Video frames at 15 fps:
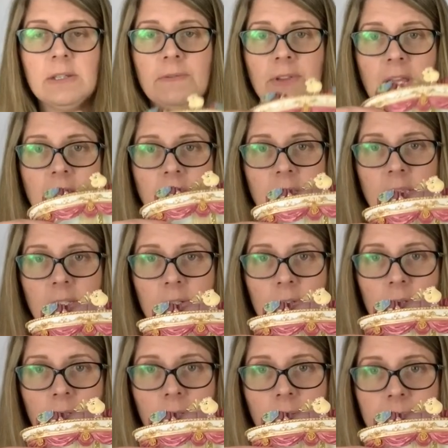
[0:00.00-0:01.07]
of like the
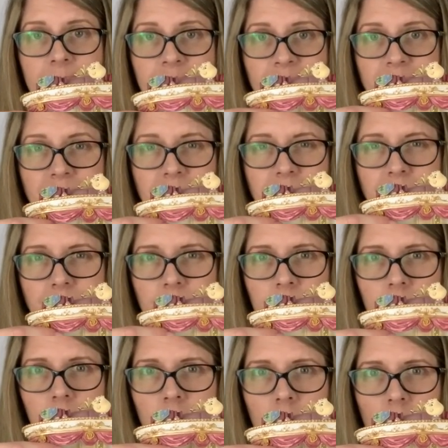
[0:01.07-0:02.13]
little
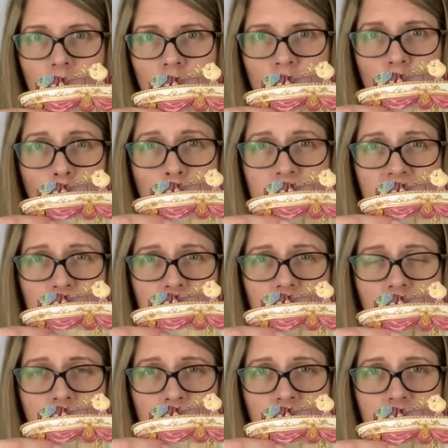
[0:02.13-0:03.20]
rope that would
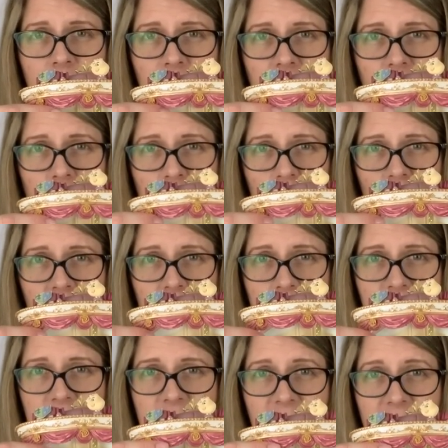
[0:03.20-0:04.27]
come off like the
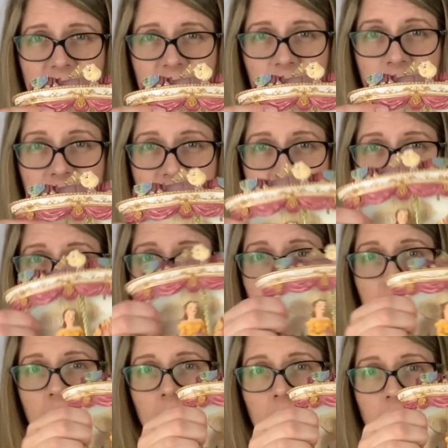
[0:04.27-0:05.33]
drapes, that's
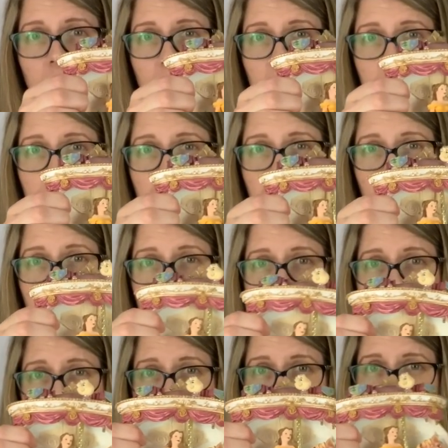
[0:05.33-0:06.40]
missing. A lot of the
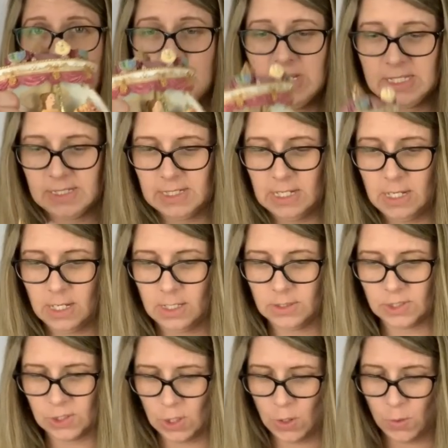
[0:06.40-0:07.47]
fencing is missing.
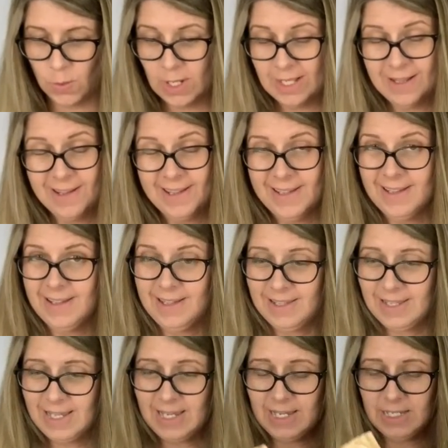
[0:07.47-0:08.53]
So
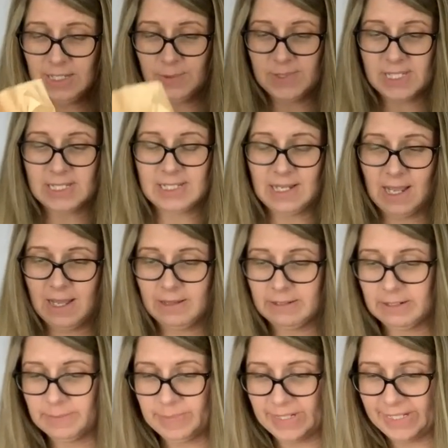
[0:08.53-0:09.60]
yeah, it was a
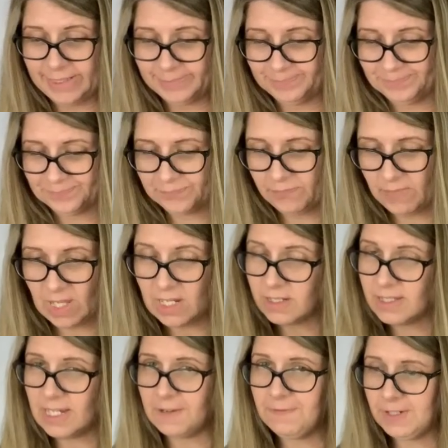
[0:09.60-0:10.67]
dollar, but
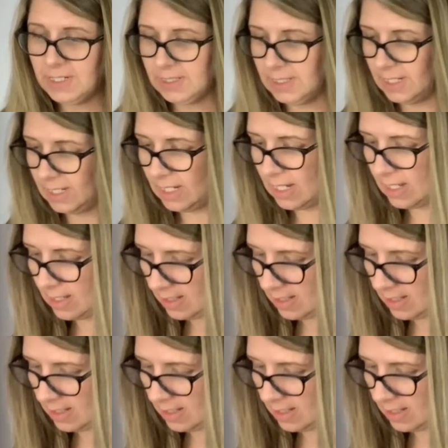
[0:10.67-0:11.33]
definitely